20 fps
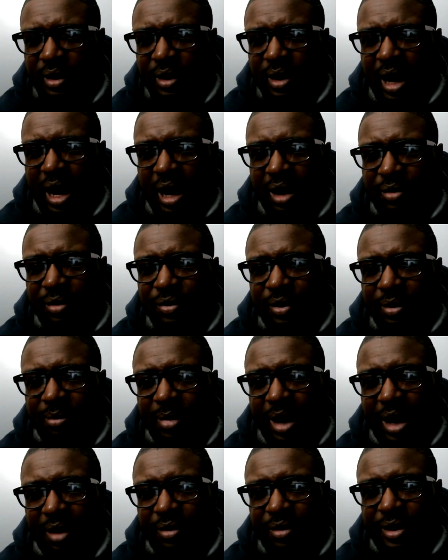I don't think
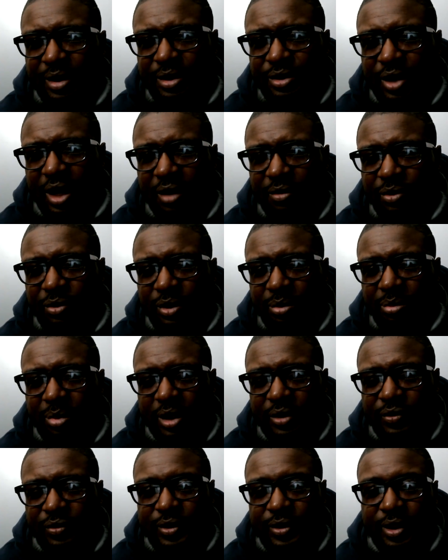Byron can travel with the
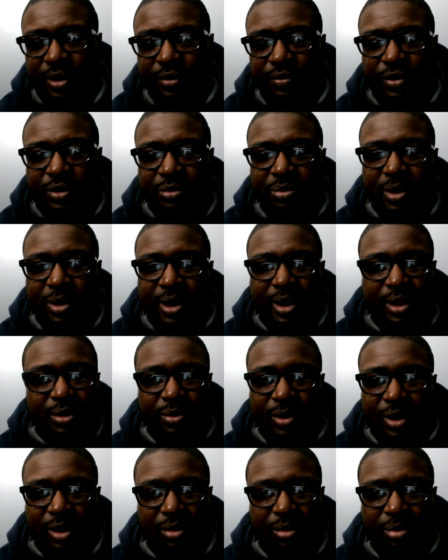best receivers because
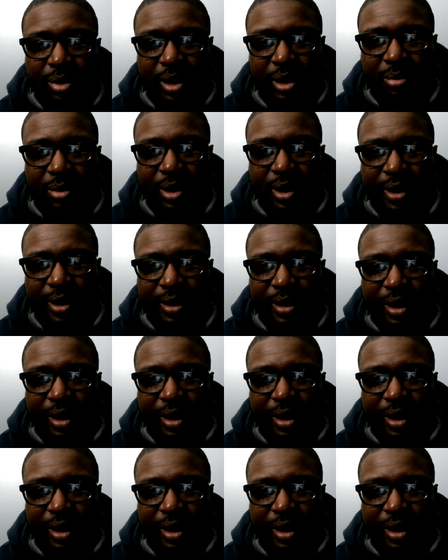we don't play man.